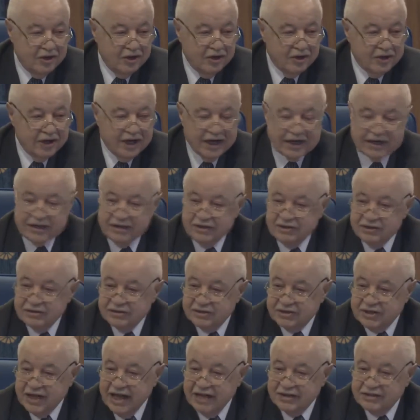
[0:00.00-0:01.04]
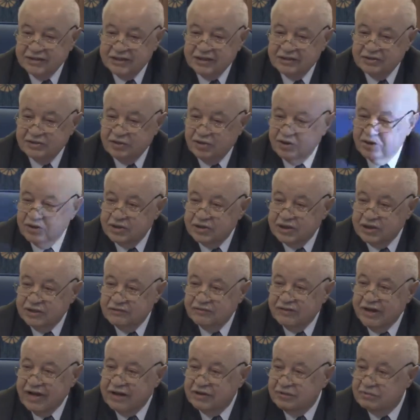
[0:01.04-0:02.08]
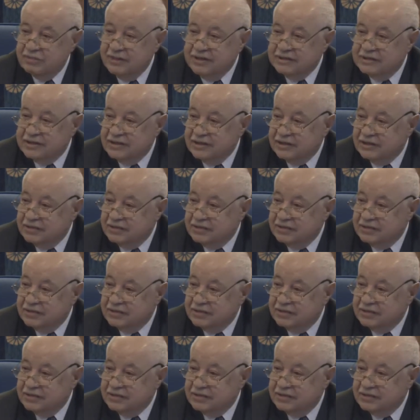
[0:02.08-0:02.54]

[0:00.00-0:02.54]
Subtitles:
on standard on environmental